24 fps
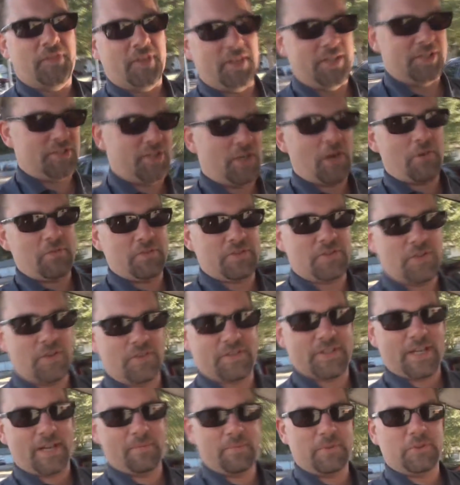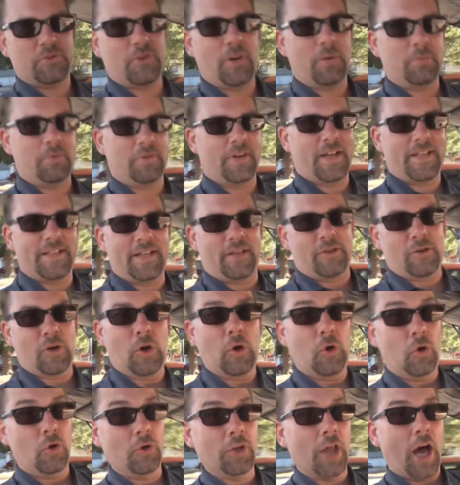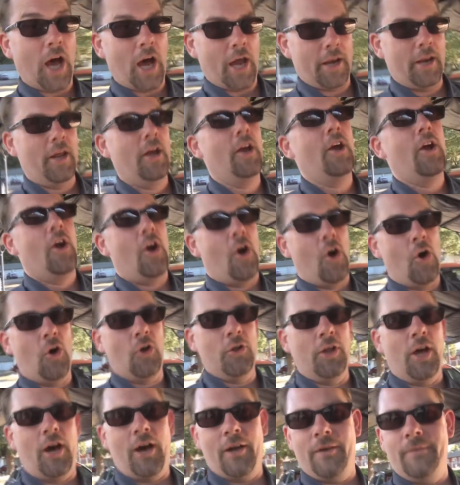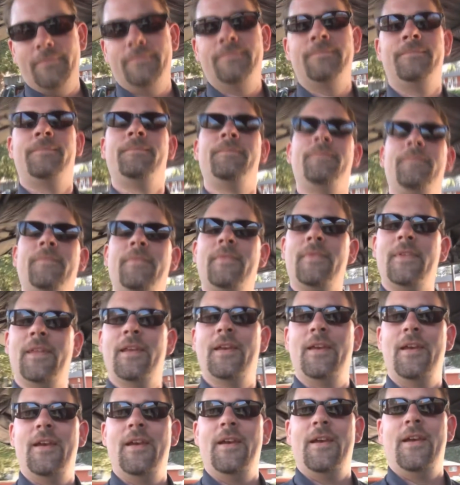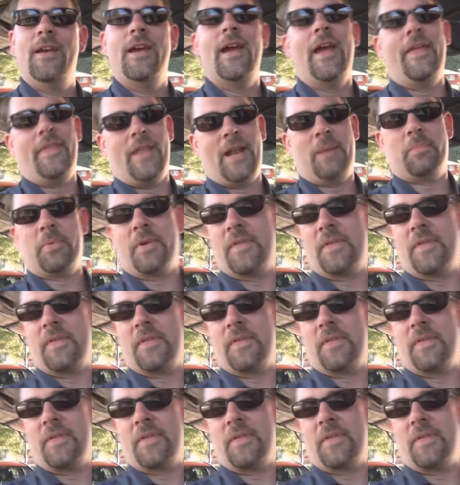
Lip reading: funny, she always knows that I'm in trouble when I tell her, hold on, hold on. And then I